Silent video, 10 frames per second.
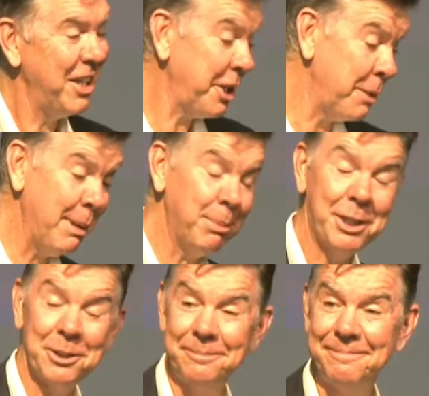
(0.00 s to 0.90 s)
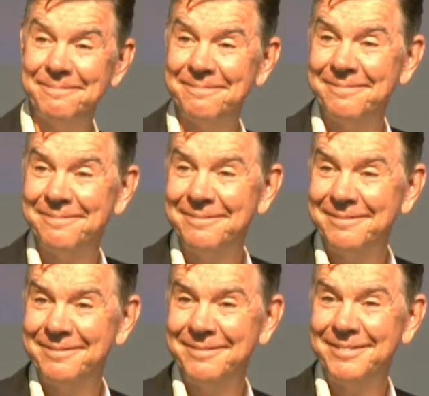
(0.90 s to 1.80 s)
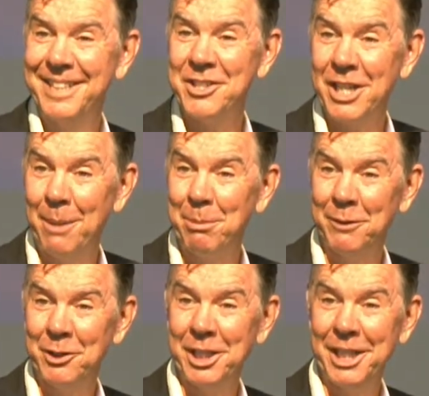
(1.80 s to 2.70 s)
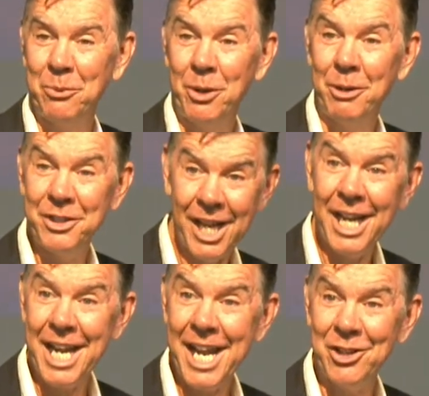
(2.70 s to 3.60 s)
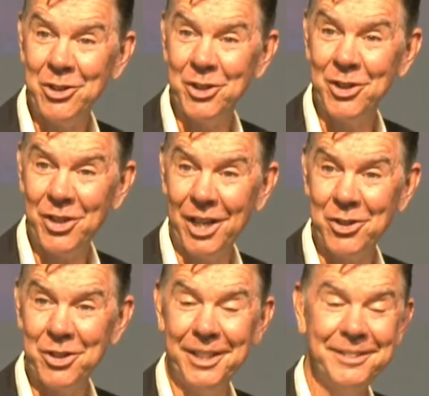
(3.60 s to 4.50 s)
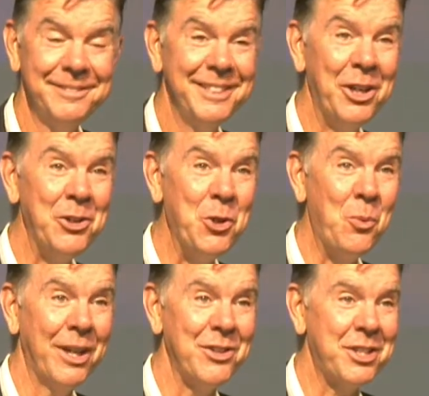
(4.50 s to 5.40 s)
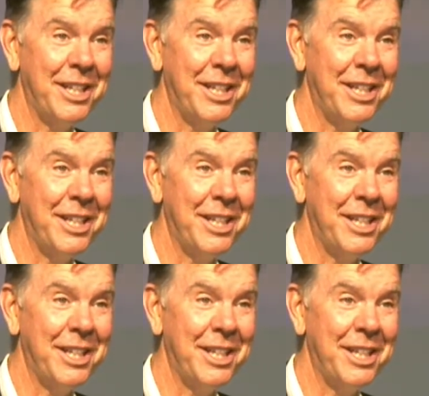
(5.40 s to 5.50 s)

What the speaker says: I like the biblical example of a day, where a day ends at sunset and a new one